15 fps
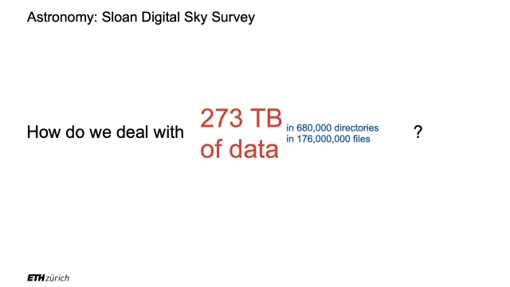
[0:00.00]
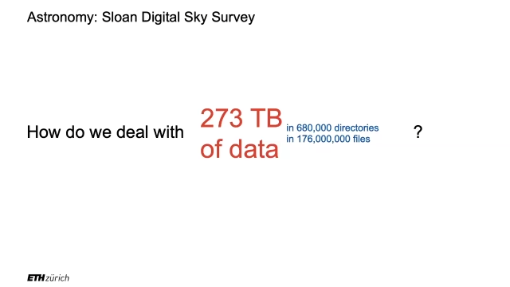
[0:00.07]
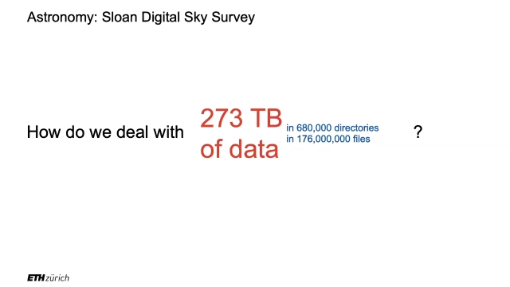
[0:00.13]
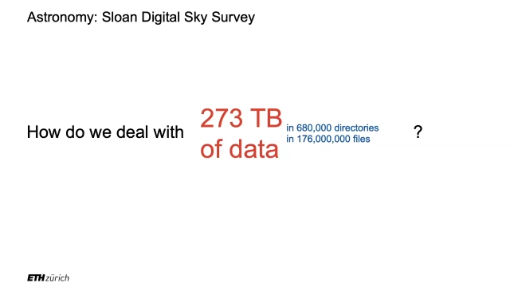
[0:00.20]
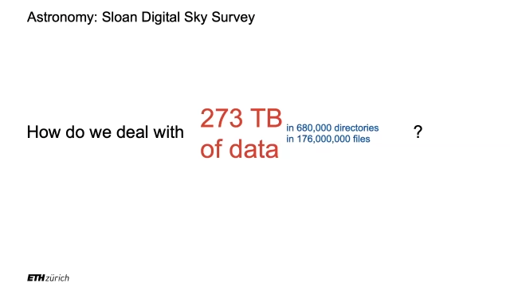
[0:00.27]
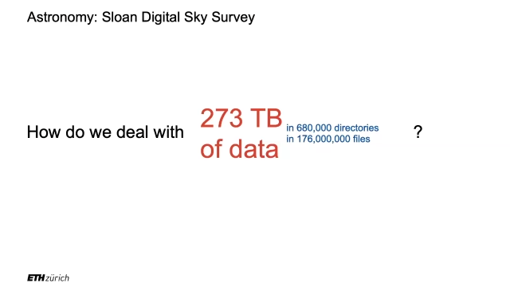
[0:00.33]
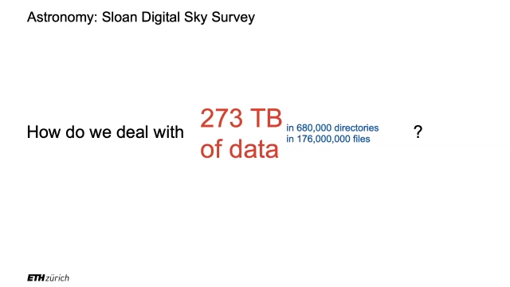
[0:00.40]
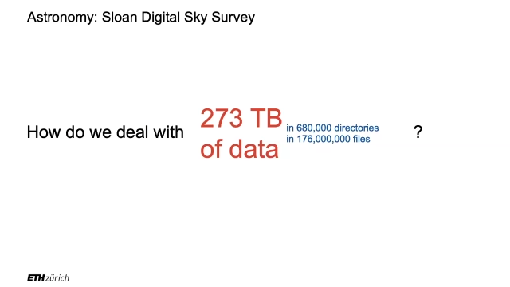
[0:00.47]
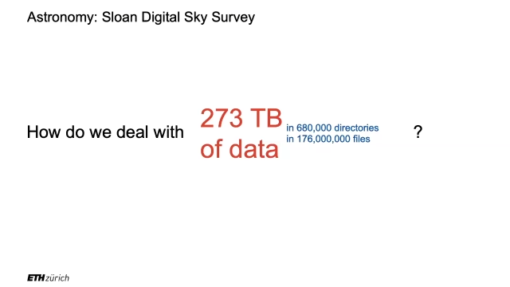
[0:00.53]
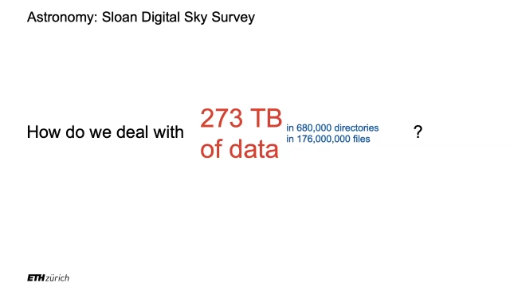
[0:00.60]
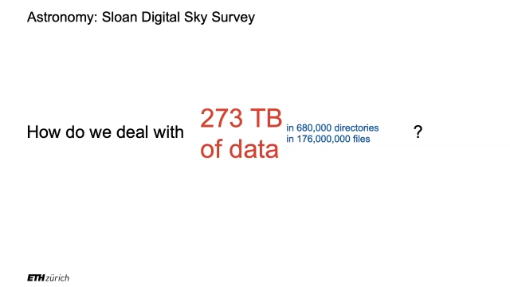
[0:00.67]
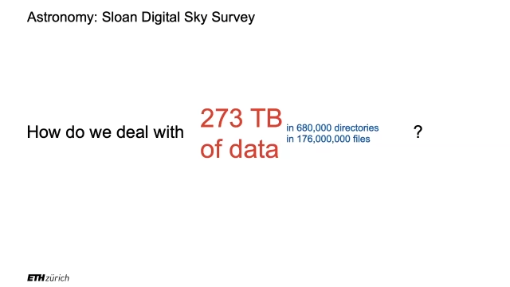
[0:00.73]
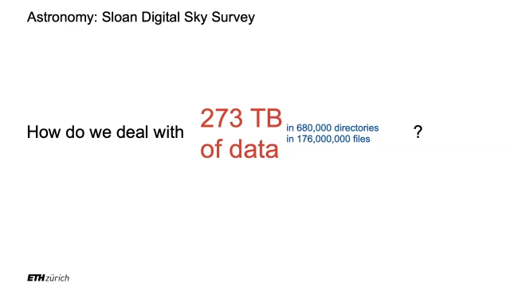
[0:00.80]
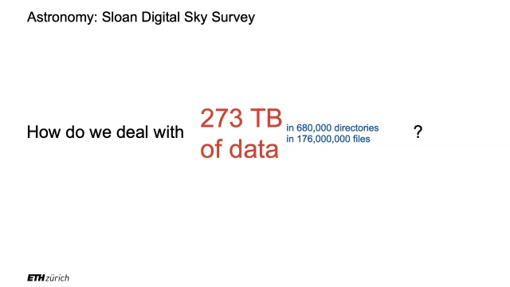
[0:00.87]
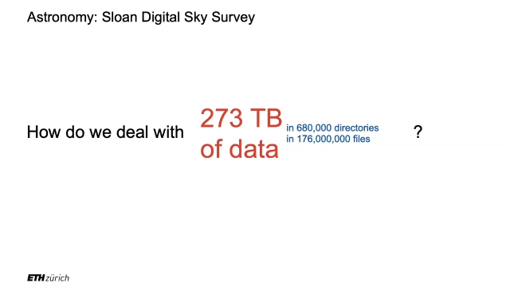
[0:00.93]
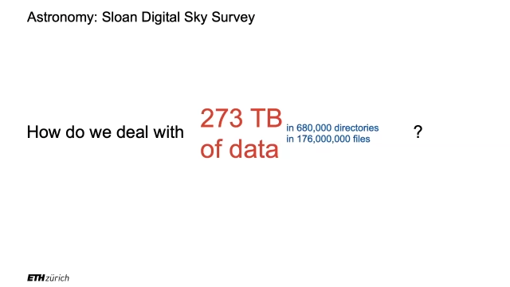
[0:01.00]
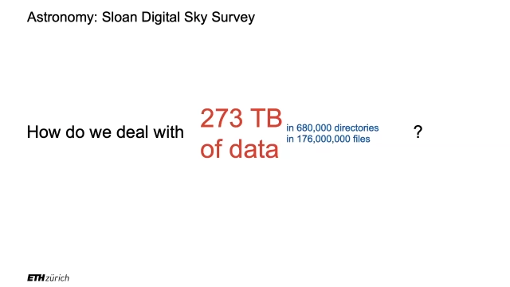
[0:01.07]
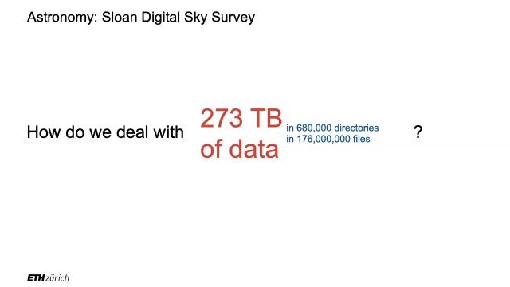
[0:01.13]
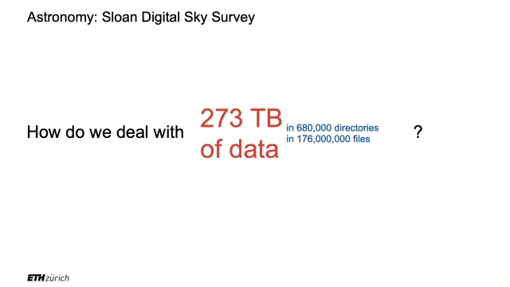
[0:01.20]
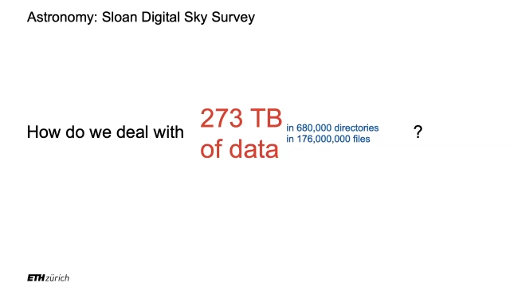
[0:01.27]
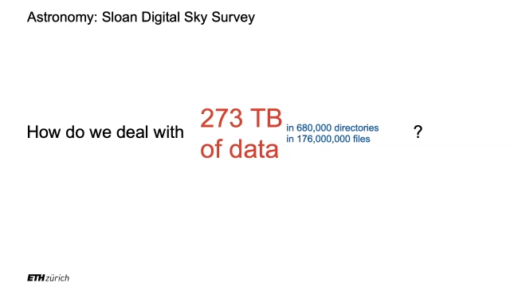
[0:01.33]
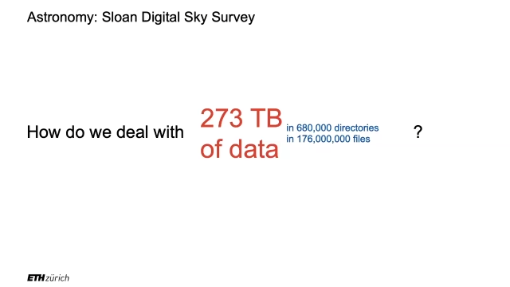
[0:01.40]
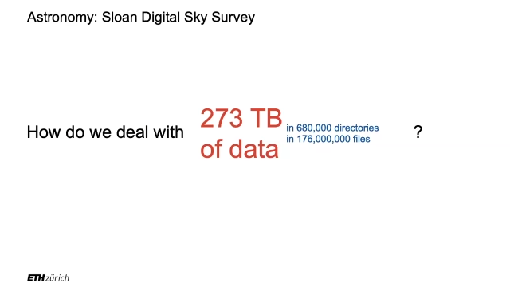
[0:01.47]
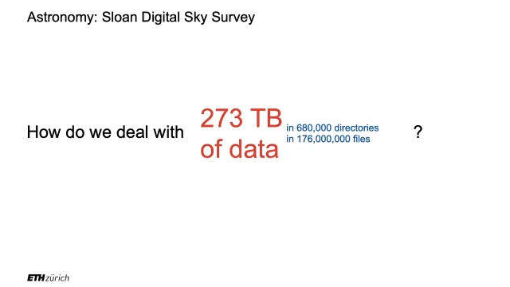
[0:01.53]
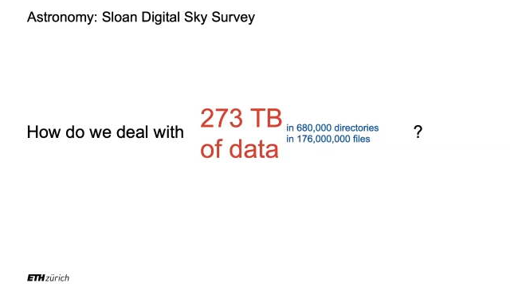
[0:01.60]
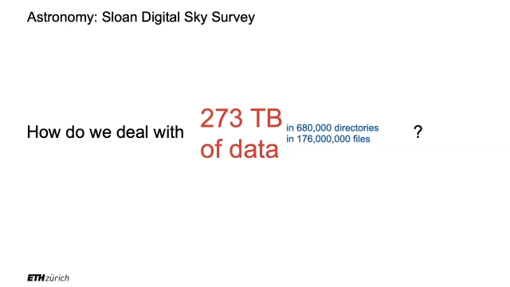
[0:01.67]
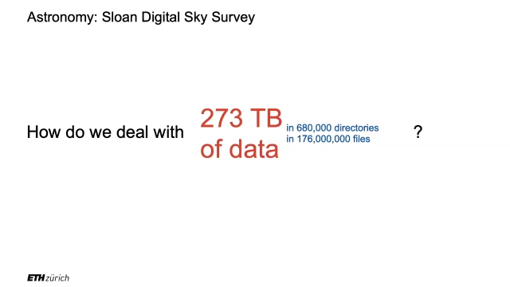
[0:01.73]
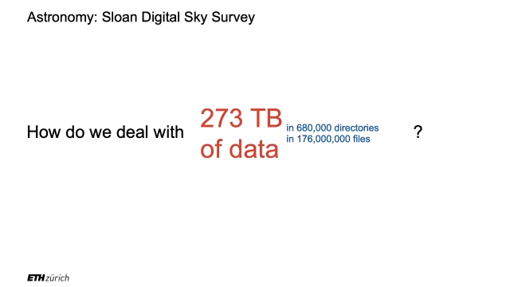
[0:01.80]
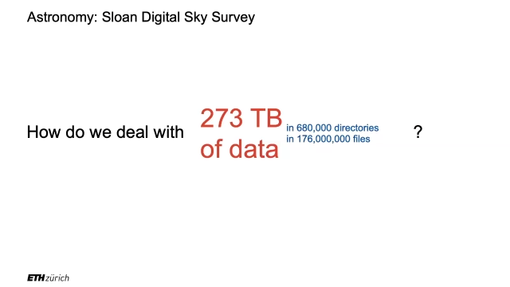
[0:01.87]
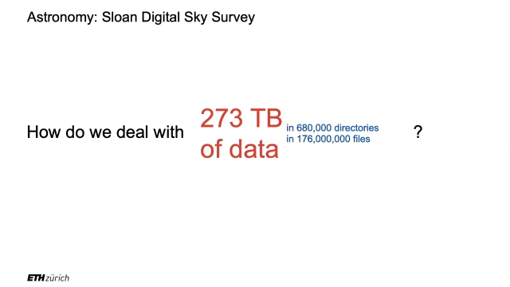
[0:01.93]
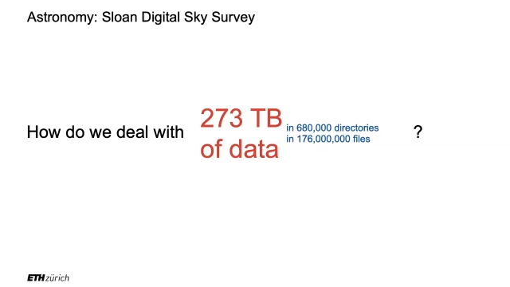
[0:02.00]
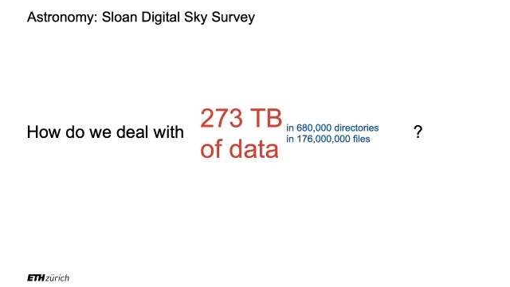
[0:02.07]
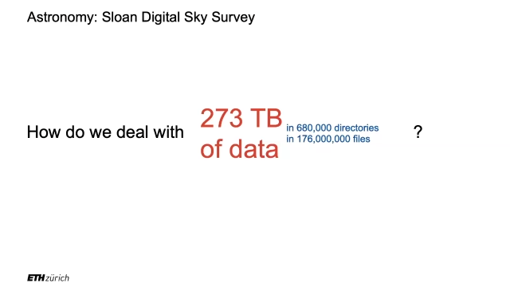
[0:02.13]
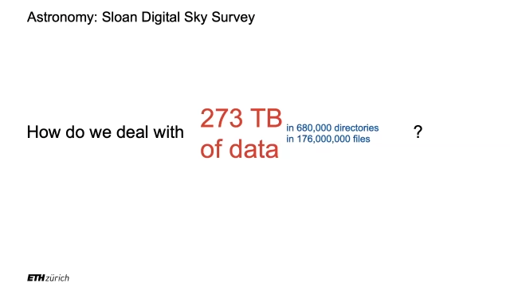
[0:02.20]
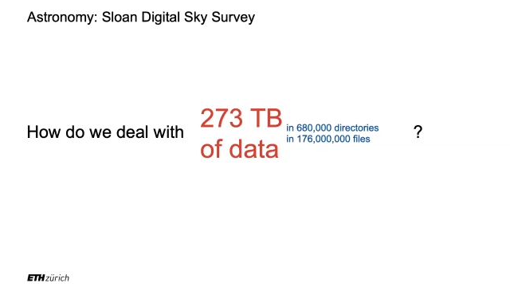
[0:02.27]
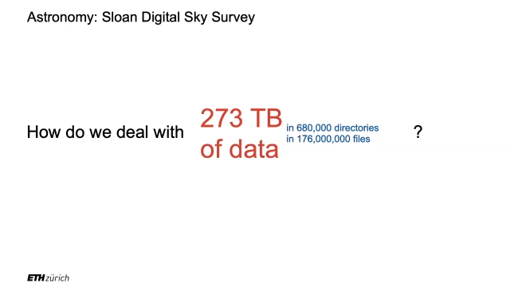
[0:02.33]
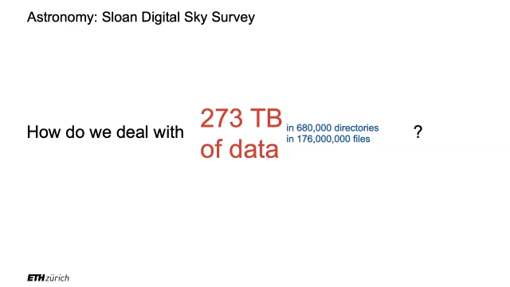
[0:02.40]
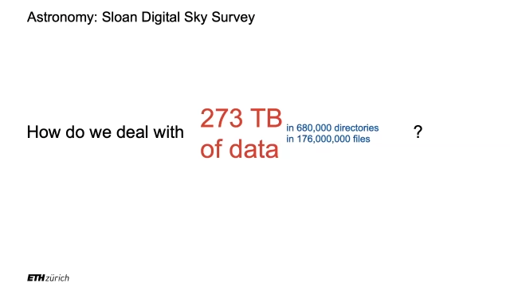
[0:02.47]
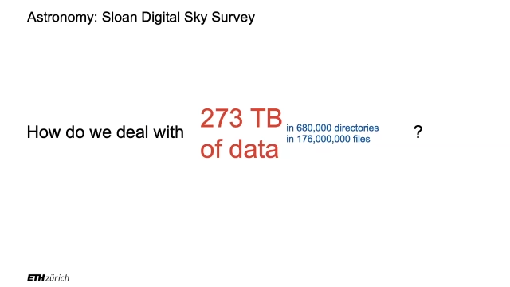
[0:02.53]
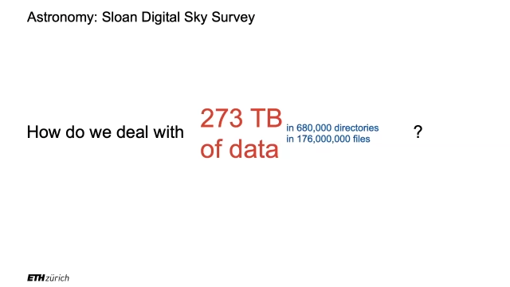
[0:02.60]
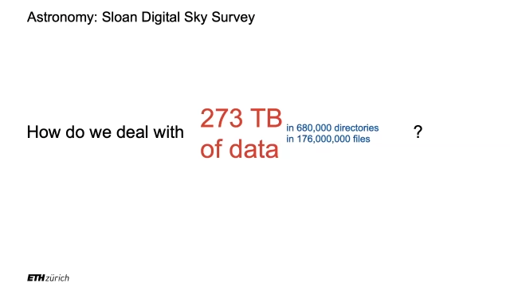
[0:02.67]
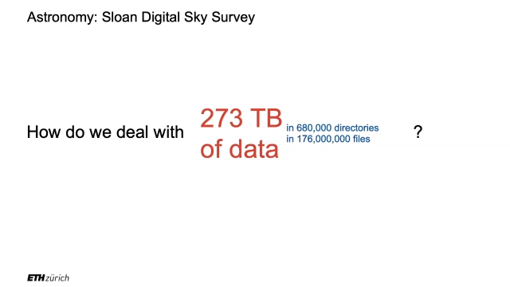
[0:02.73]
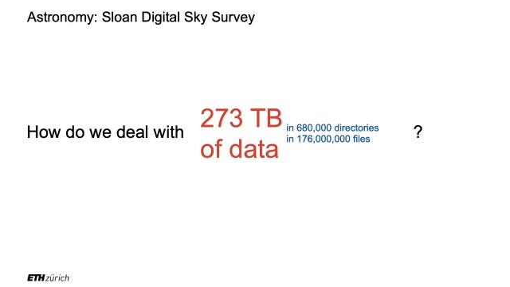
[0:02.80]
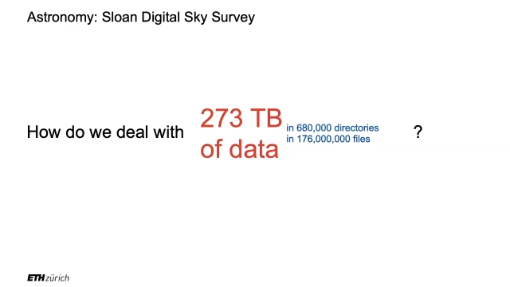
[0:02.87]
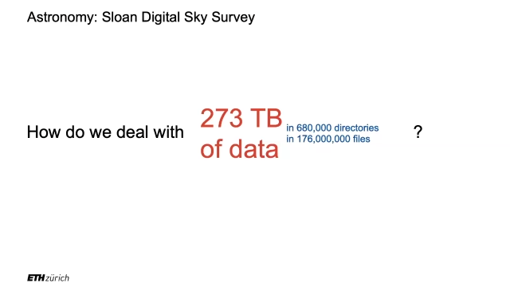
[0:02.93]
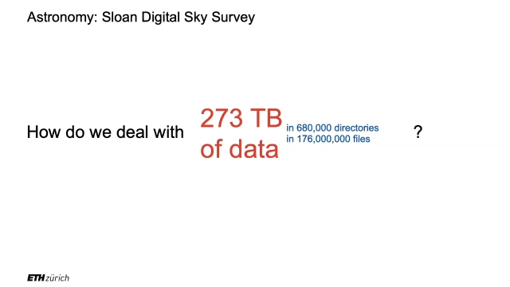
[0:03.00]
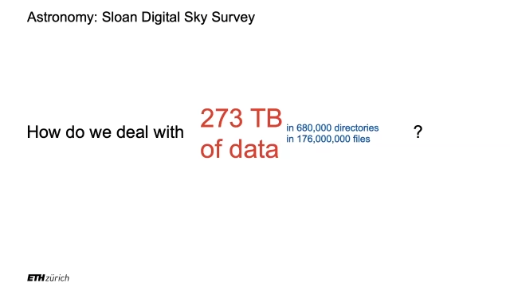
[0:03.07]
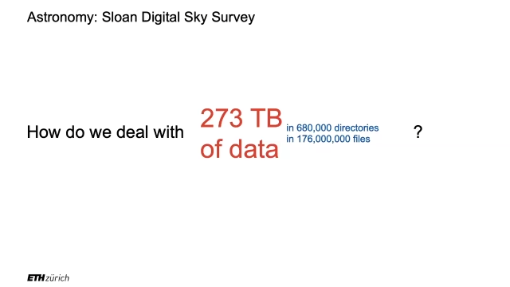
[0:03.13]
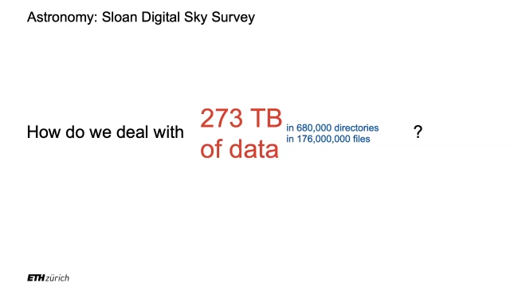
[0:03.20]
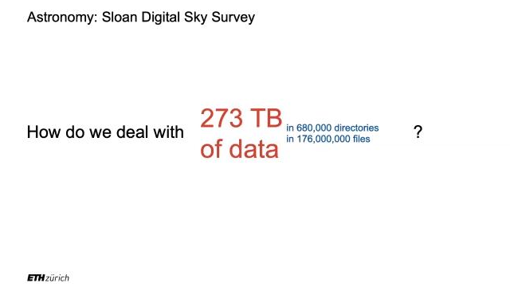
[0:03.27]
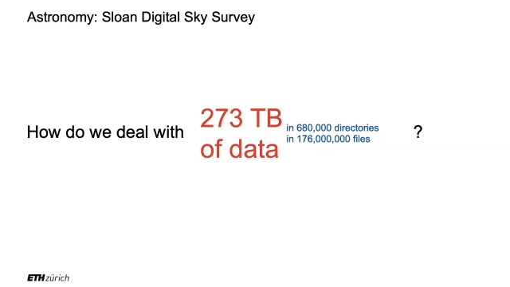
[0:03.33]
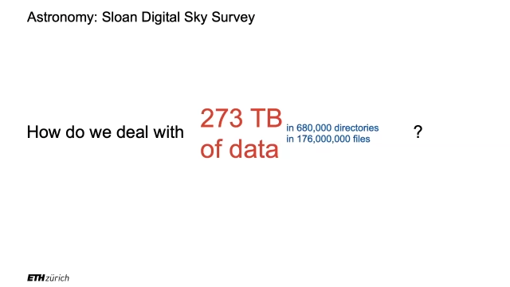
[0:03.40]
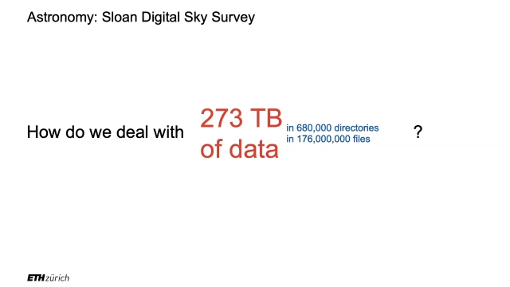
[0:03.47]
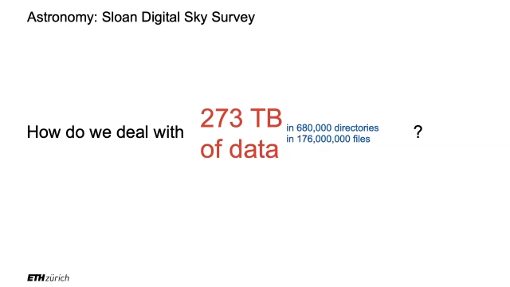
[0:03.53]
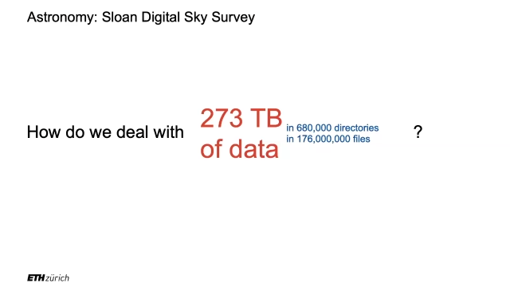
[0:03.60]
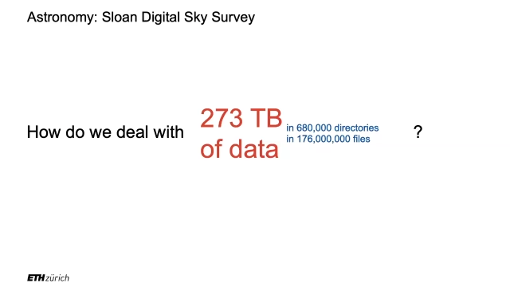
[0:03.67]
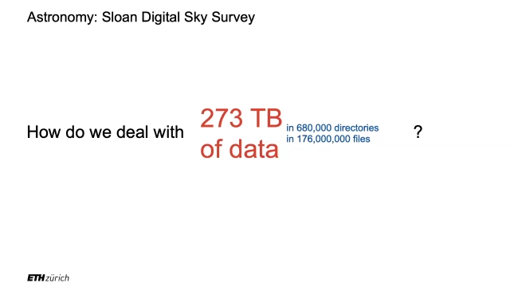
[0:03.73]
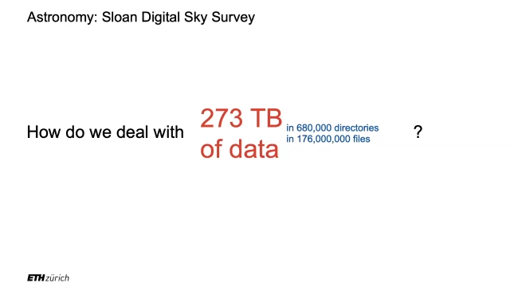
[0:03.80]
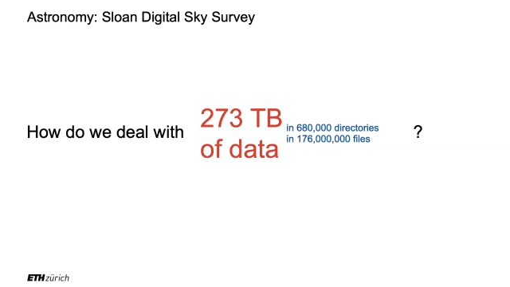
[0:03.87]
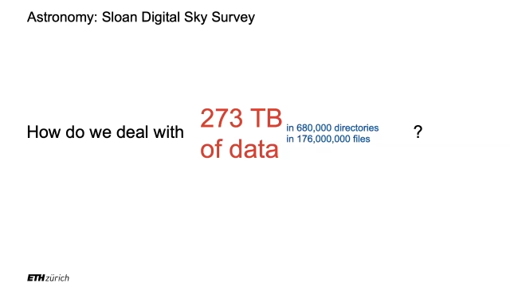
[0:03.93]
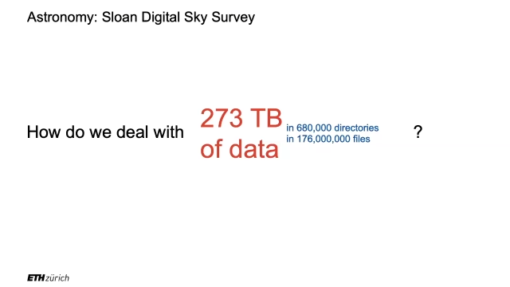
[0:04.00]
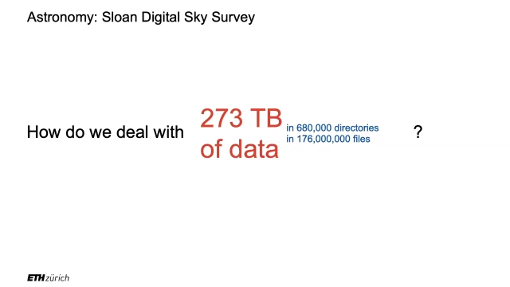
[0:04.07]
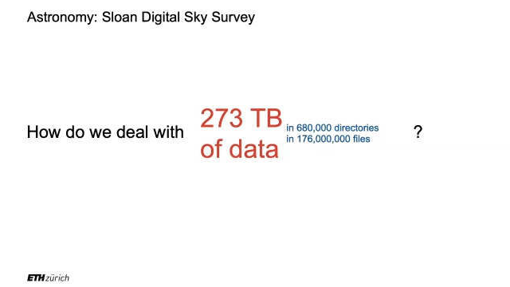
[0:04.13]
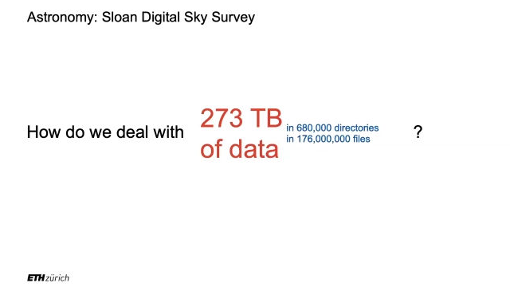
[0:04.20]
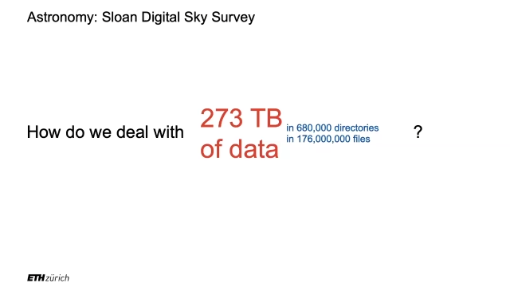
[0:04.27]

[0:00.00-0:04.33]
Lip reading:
No face is visible, so there are no lips to read.